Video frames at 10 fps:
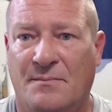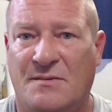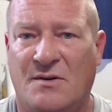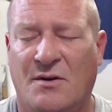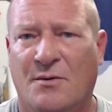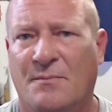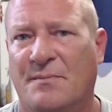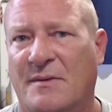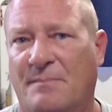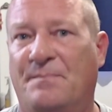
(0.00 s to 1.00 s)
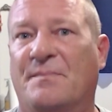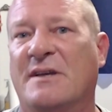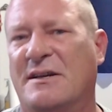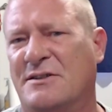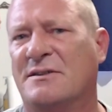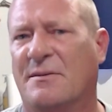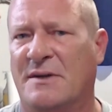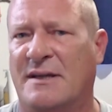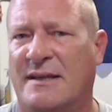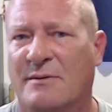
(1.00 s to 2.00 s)
So it's just
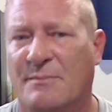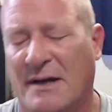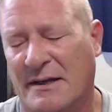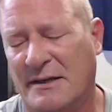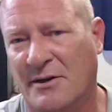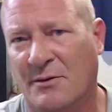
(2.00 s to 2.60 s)
something to keep in mind.